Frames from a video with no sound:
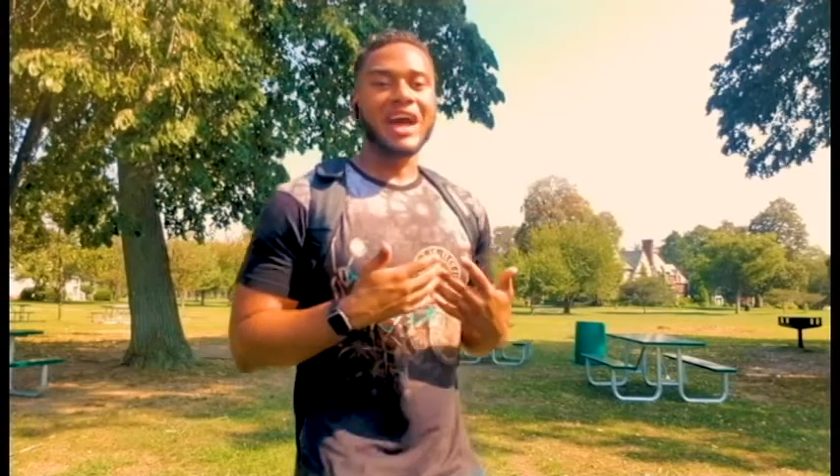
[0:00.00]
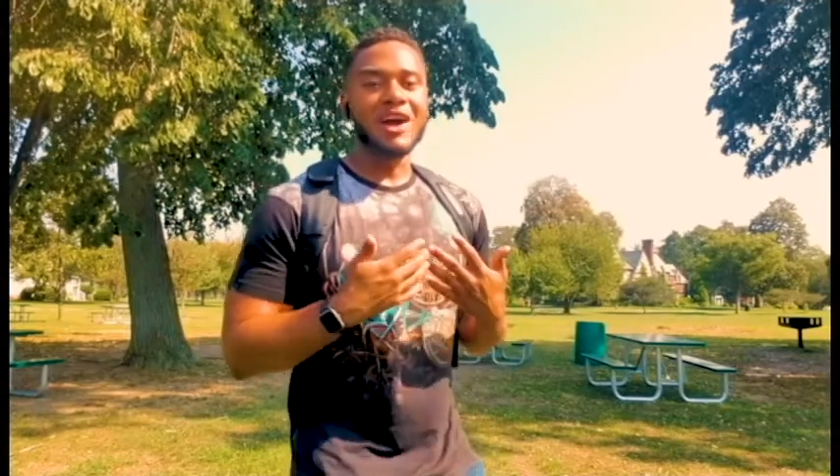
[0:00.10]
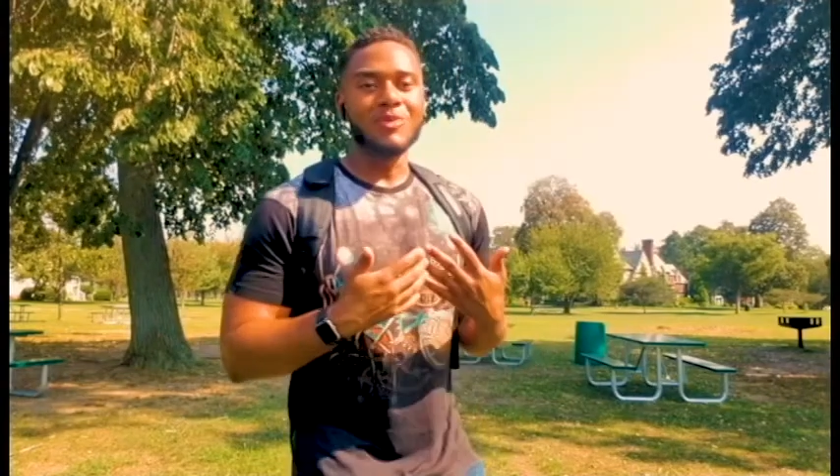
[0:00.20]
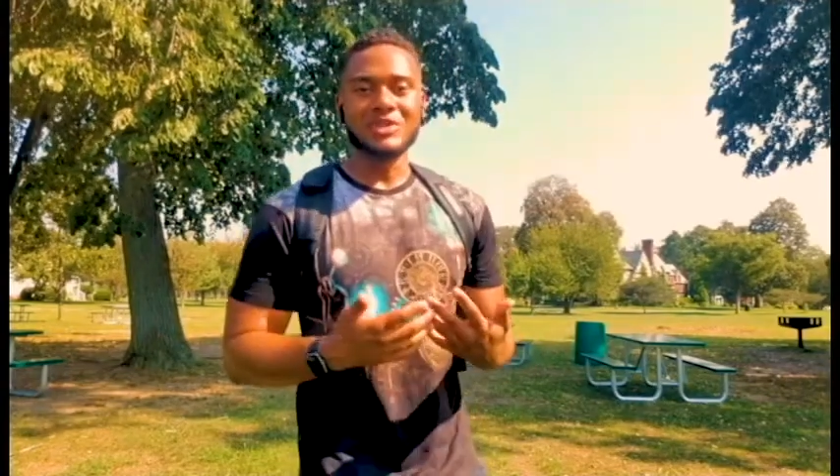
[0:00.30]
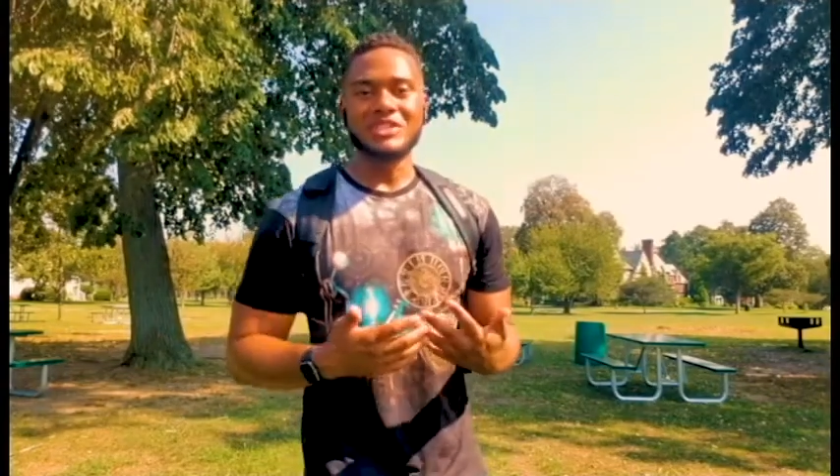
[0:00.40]

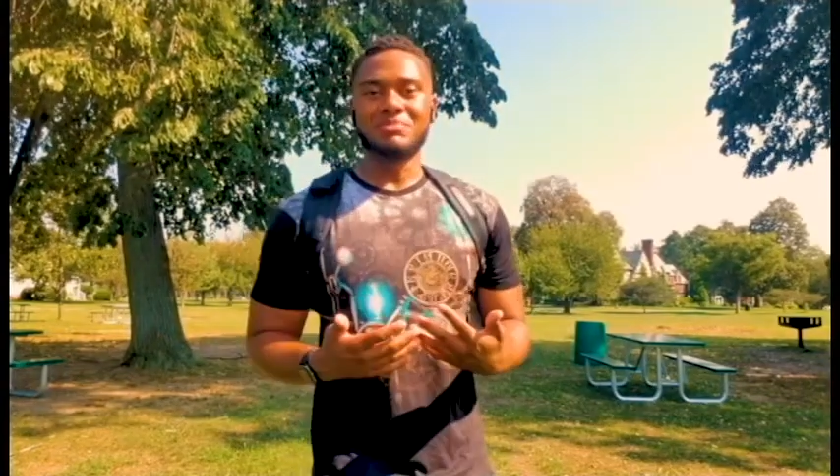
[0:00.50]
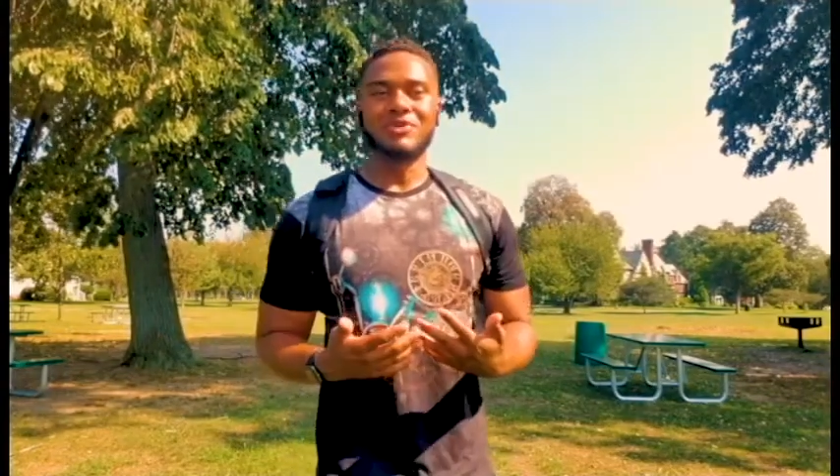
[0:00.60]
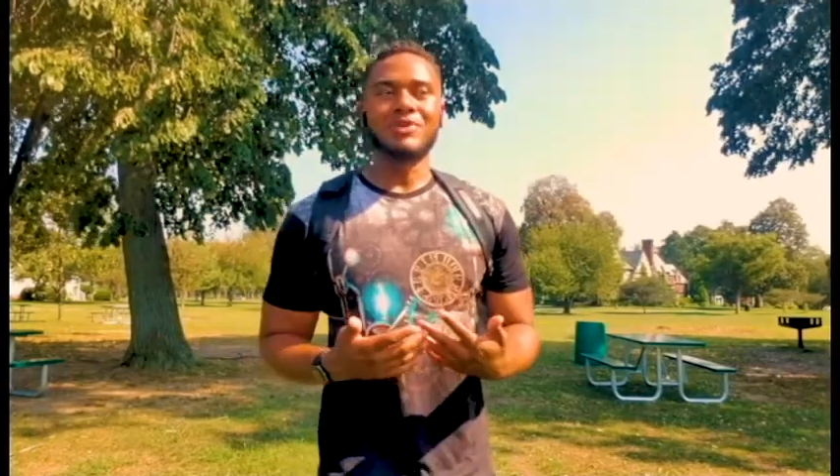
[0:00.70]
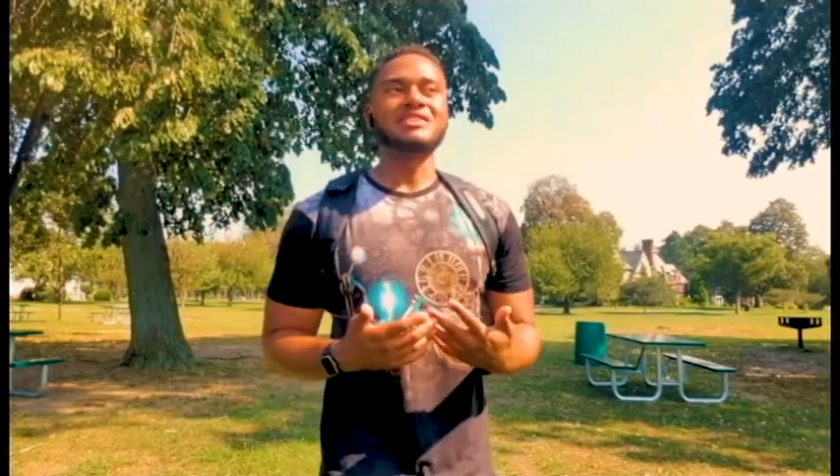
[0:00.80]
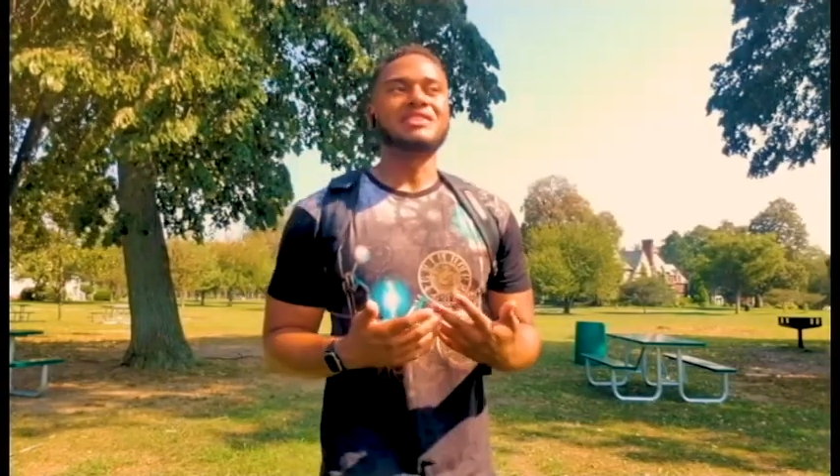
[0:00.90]
wasn't
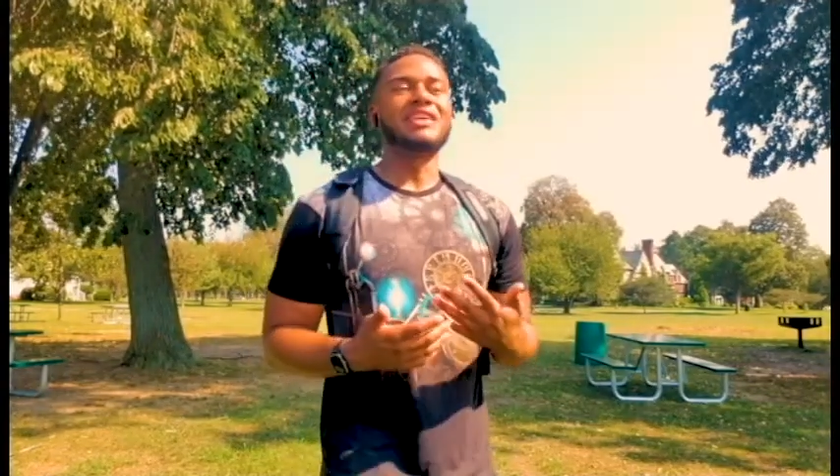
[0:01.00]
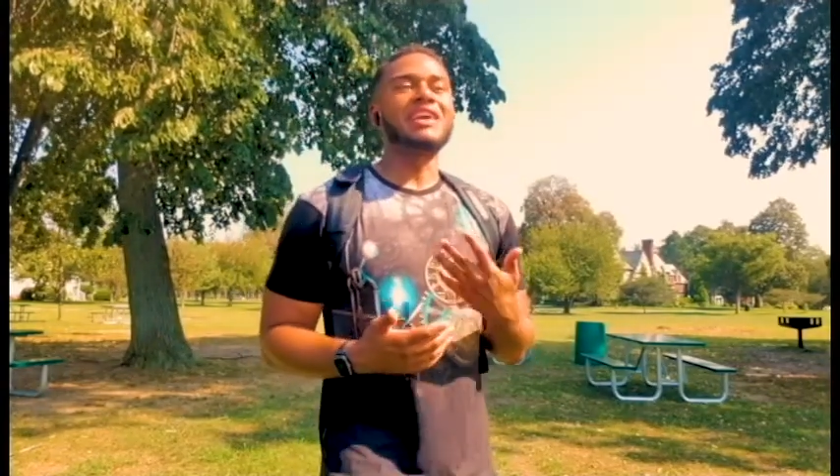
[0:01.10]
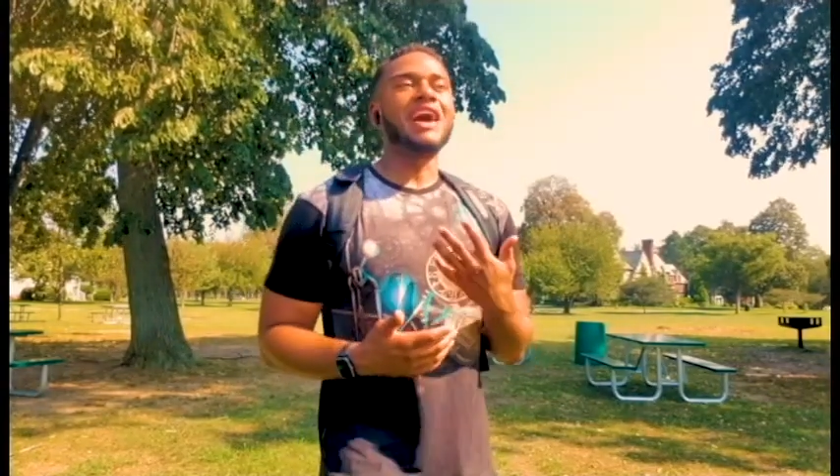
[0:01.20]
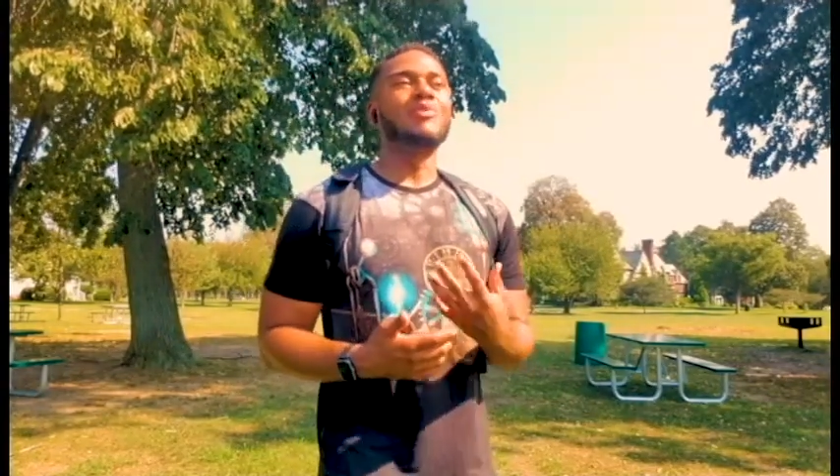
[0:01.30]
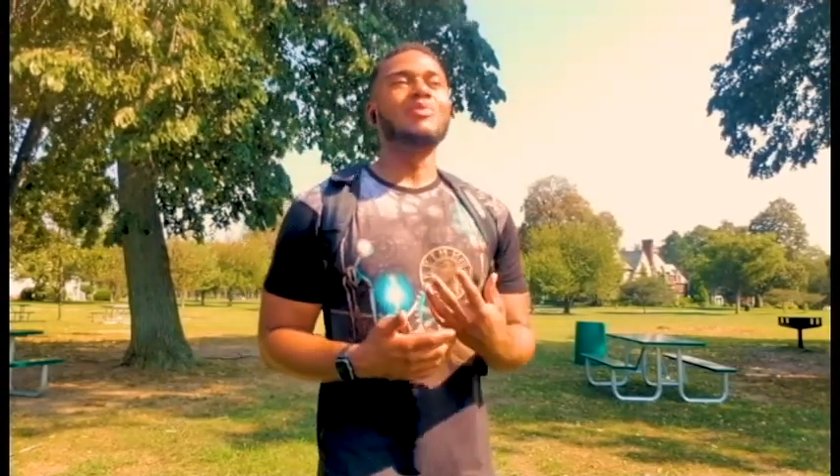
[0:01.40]
progressing, like
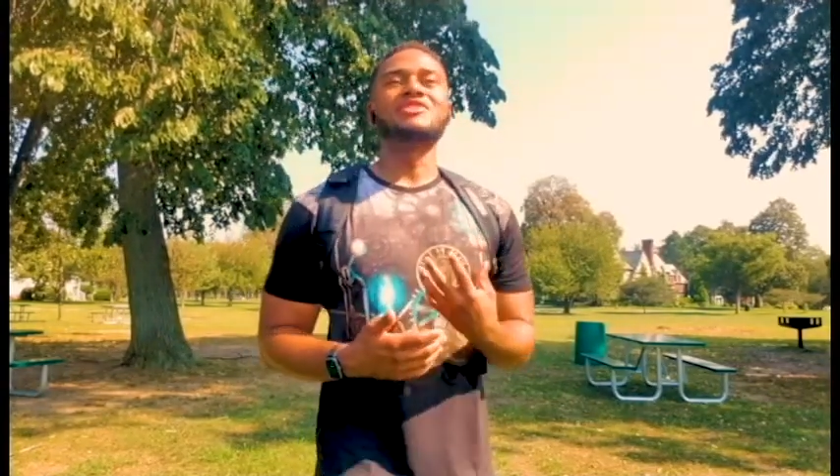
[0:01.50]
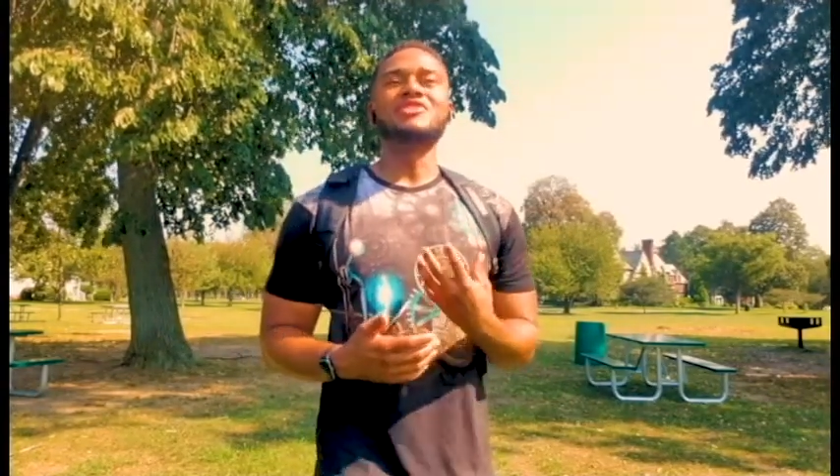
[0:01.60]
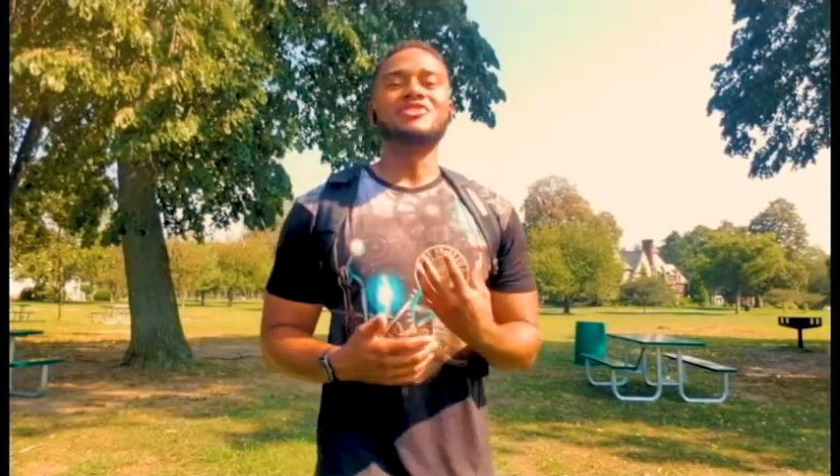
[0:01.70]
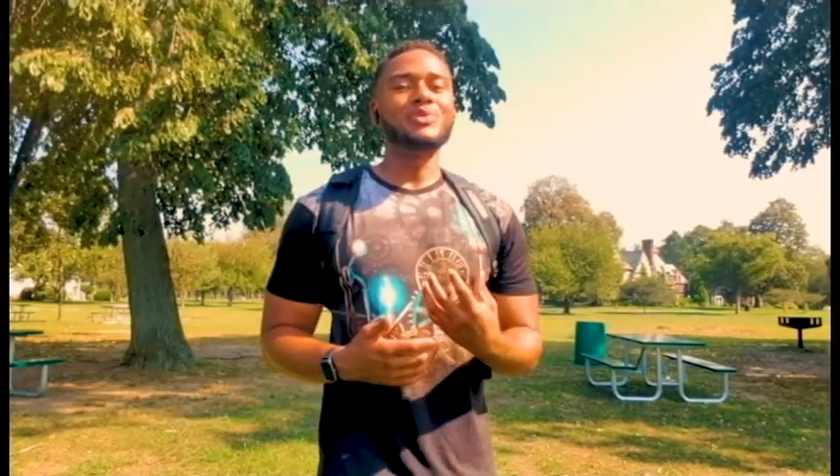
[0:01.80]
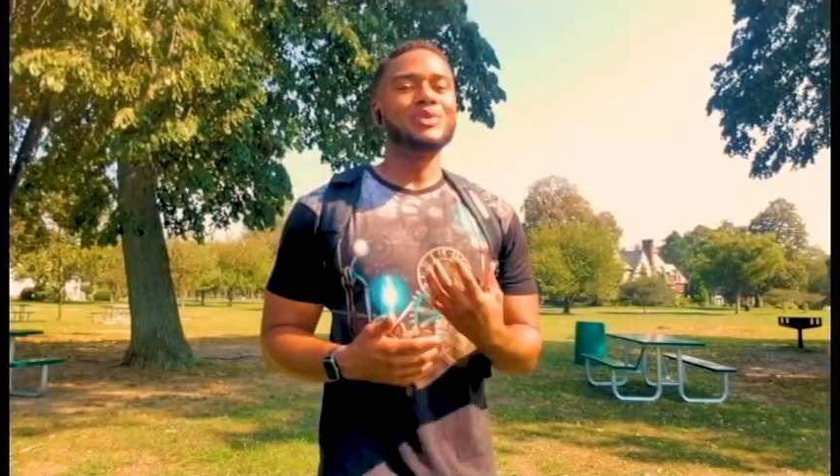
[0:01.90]
I
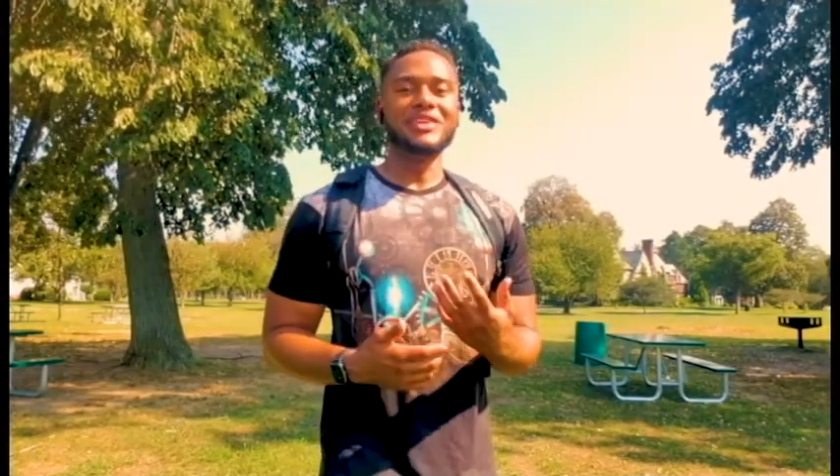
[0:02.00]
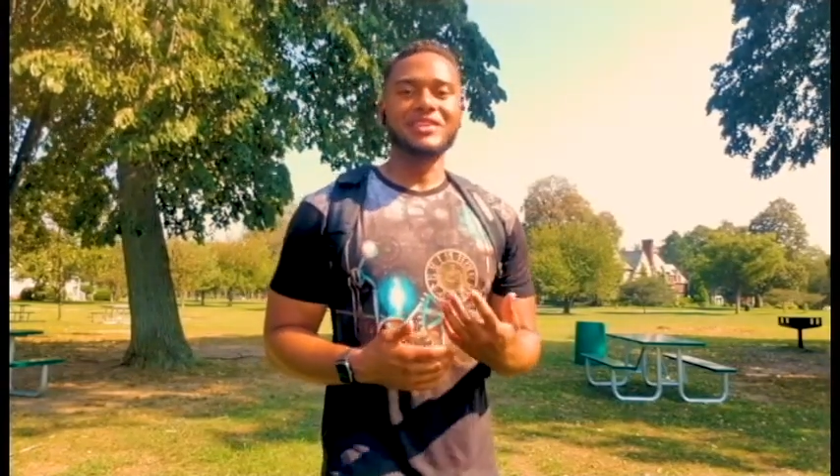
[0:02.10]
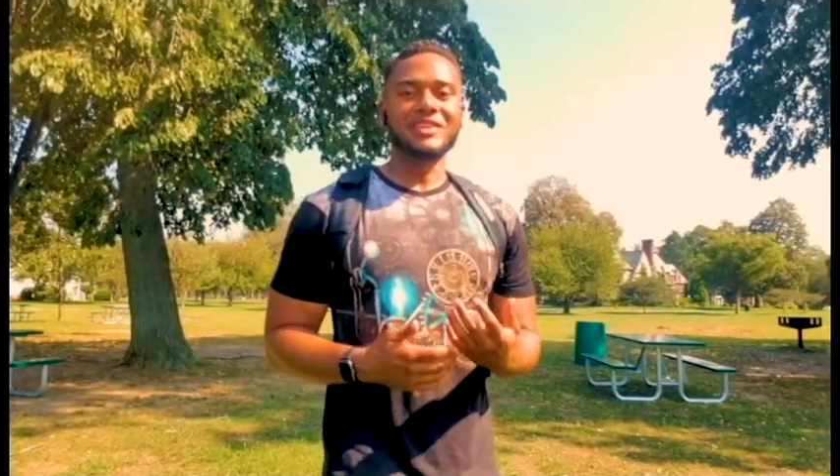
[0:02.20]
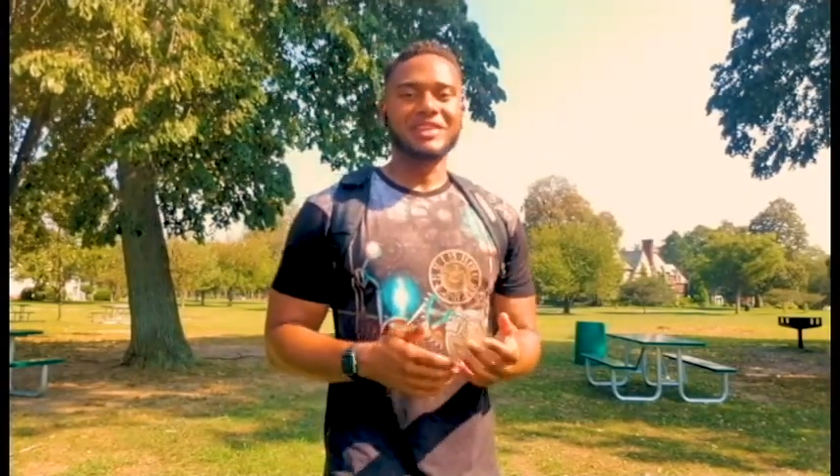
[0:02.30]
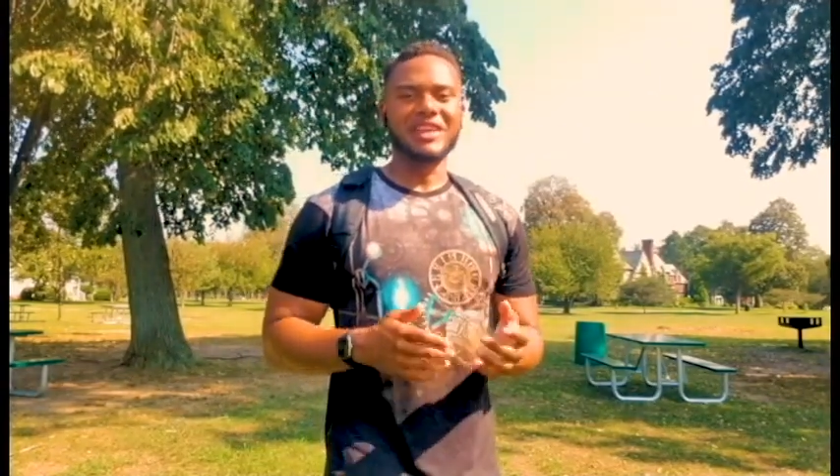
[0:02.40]
wasn't doing
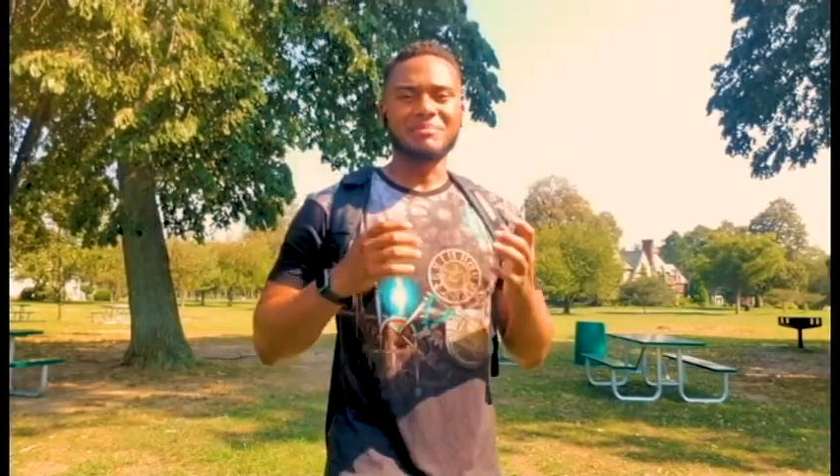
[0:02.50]
anything,